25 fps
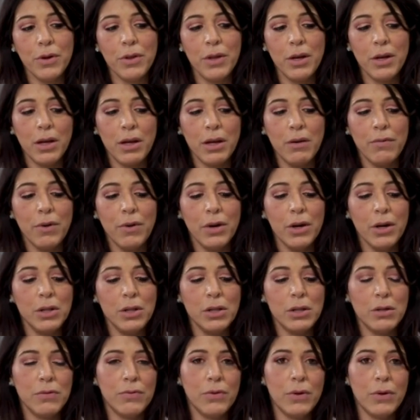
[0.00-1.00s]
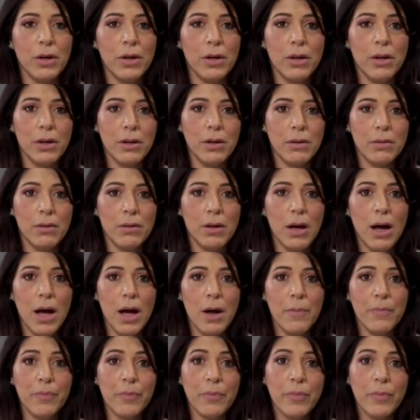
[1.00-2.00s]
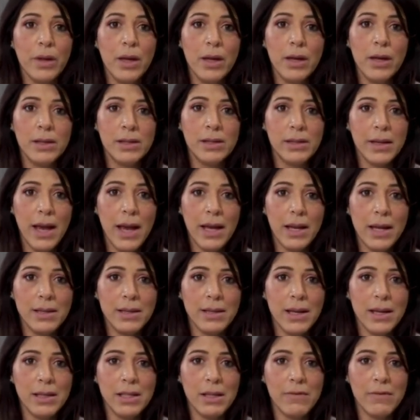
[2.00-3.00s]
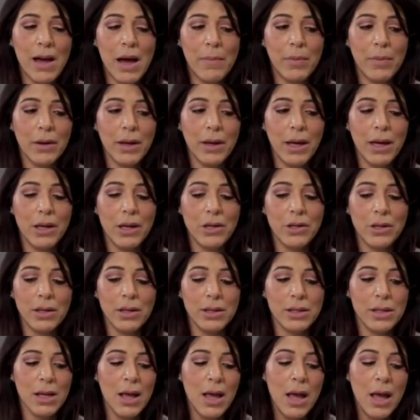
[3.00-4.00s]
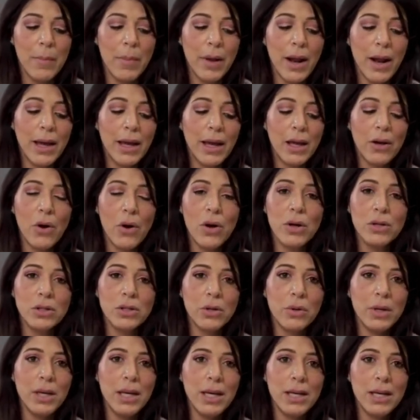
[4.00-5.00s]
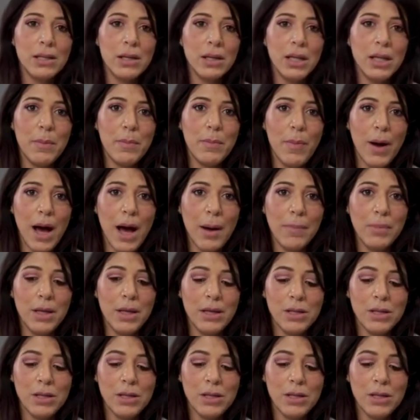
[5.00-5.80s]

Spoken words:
for the converged for scan intensive applications, but I can also easily pop